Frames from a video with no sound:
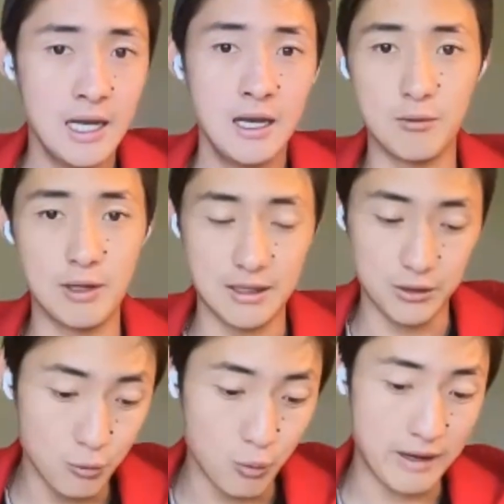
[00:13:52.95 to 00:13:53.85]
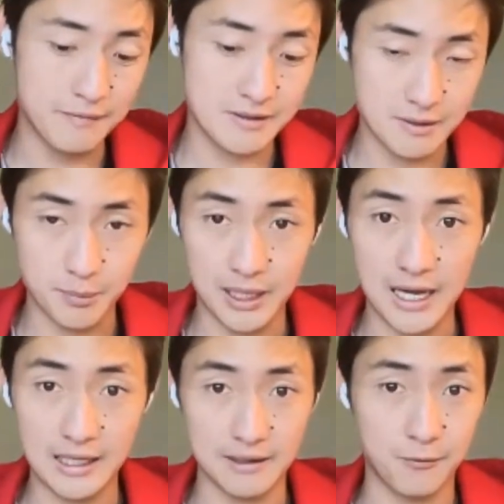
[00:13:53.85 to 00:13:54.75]
When a new waves of supply,
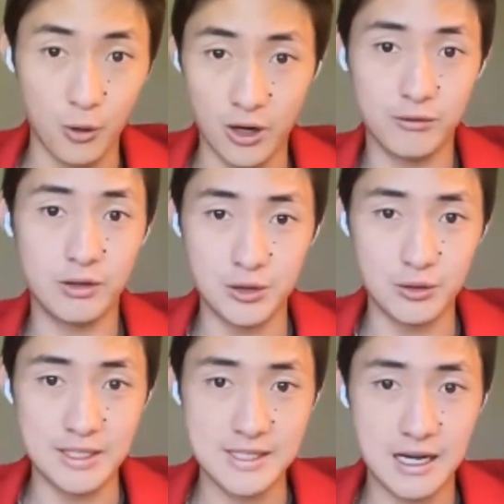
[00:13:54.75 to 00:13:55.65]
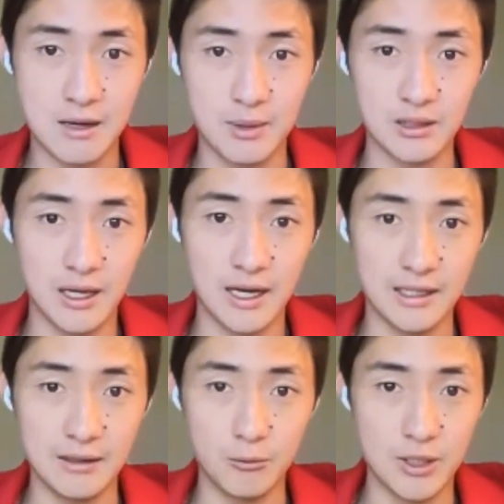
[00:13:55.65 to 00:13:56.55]
like 400 units come
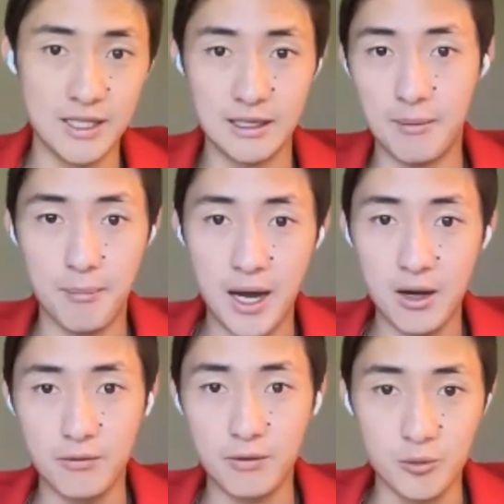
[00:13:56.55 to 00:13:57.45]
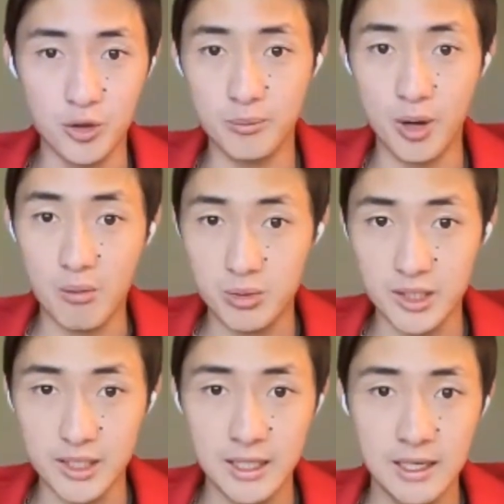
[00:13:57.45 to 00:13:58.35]
online within a mile from your
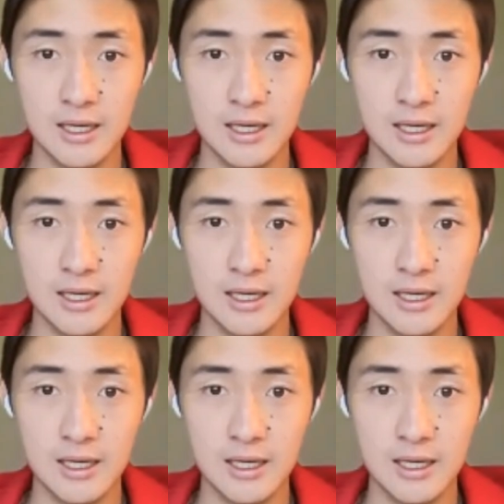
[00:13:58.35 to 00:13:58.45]
property,